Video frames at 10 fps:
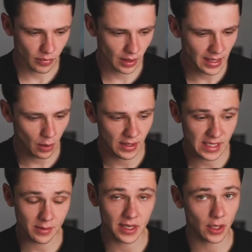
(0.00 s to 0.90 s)
Now, in
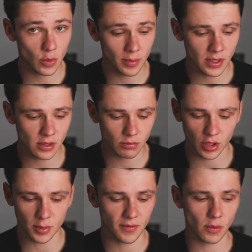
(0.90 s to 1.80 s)
terms of the equipment, we're
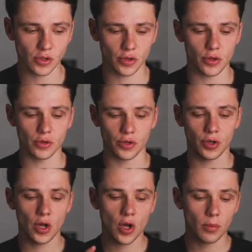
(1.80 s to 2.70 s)
going to be focusing on
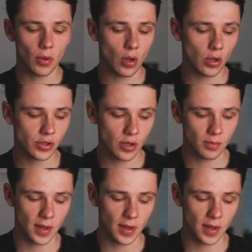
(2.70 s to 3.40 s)
using balls,